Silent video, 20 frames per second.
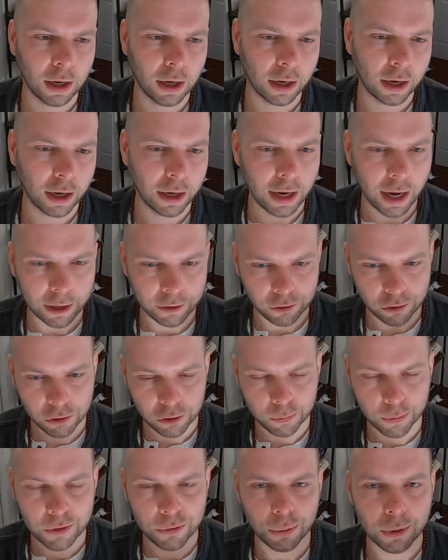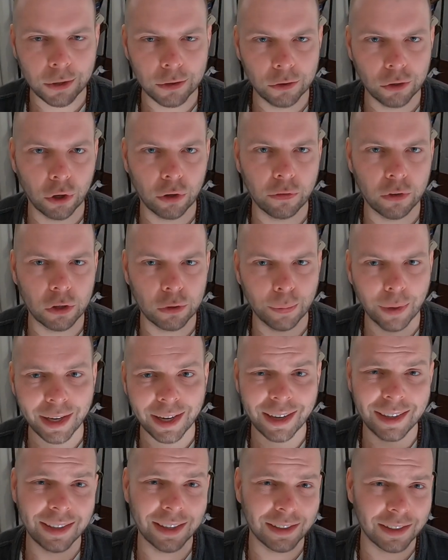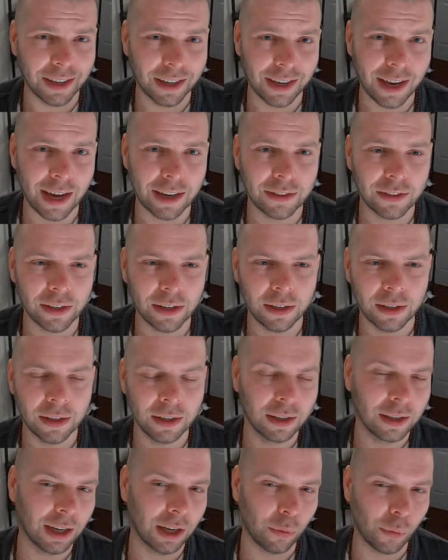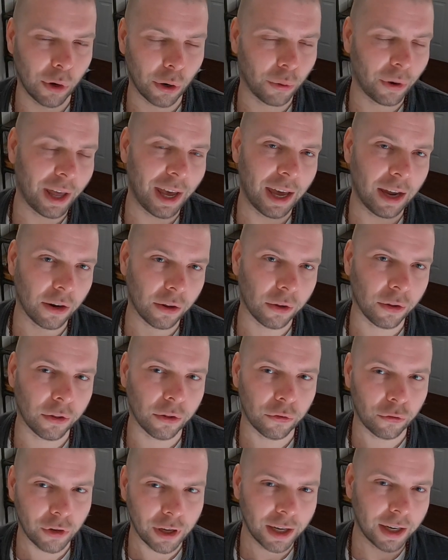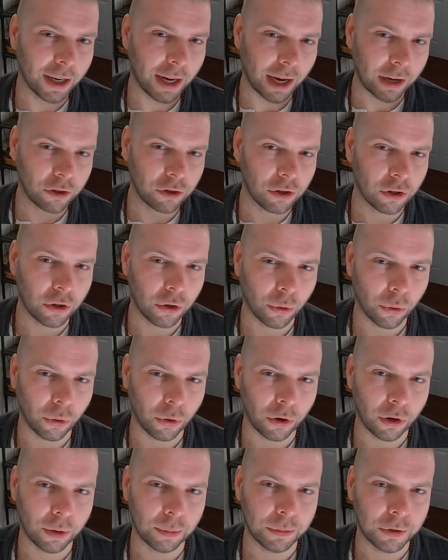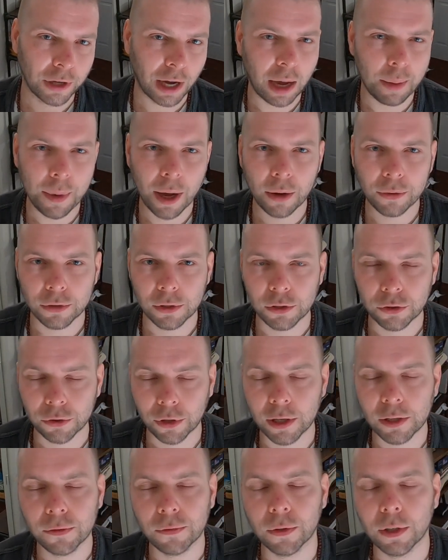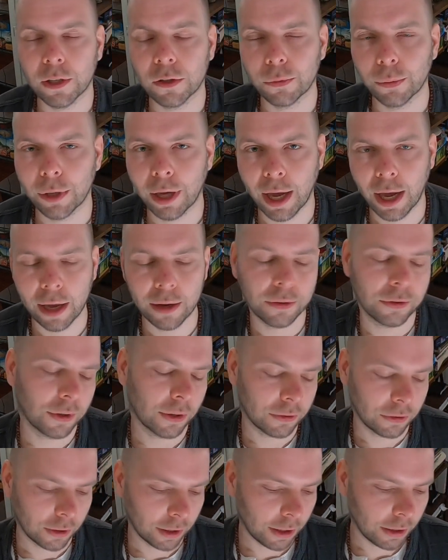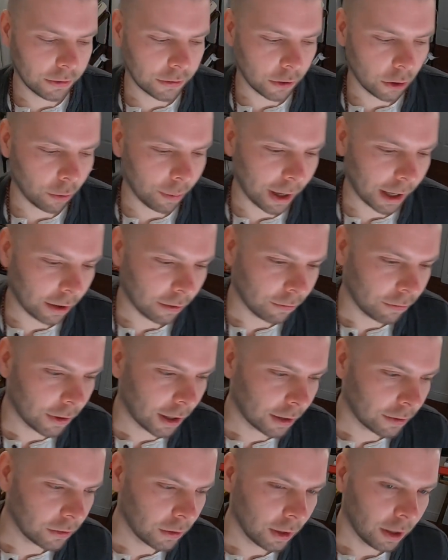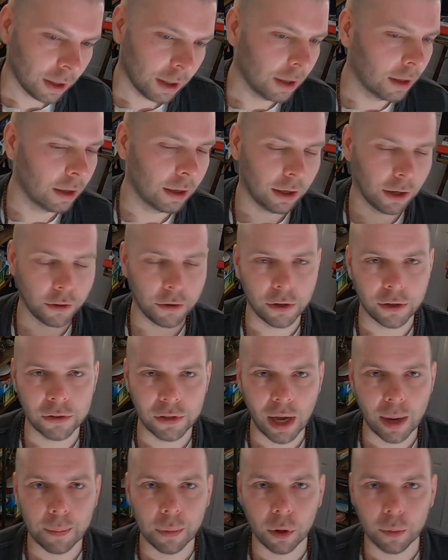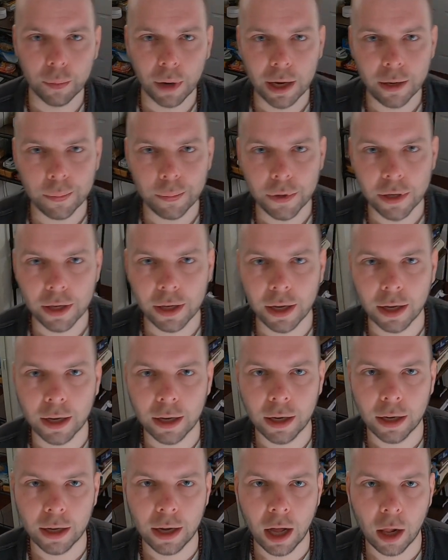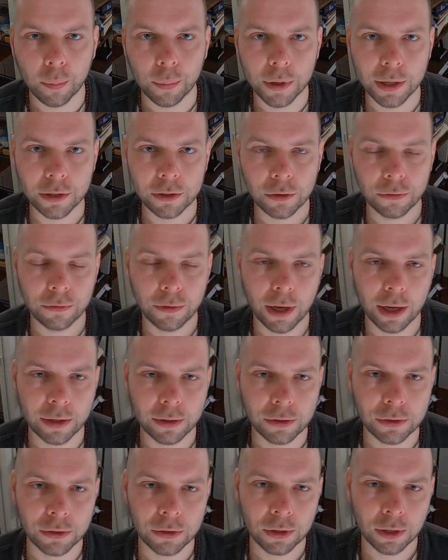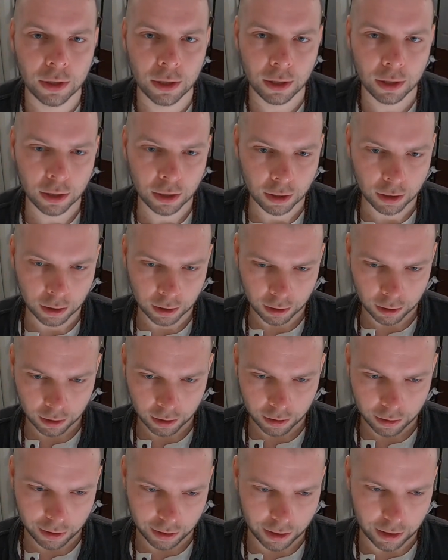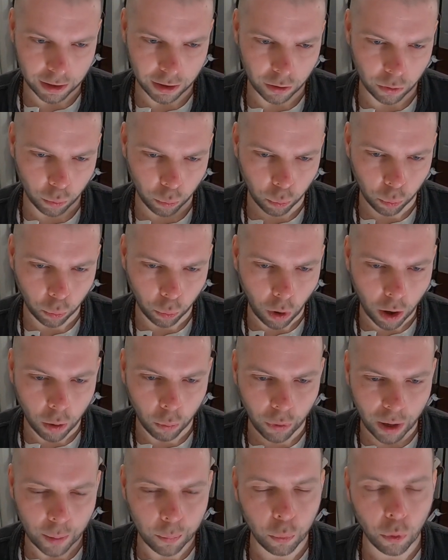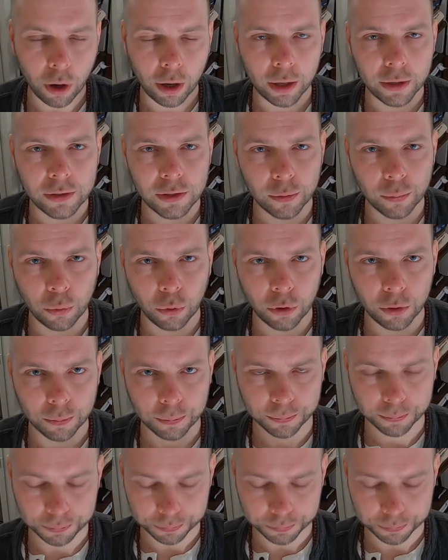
connections between servers might get disconnected, and we don't handle the reconnection or timeouts as gracefully as we can, so that's something I need to go back and fix. Another example might be helping to fix the web wallet support.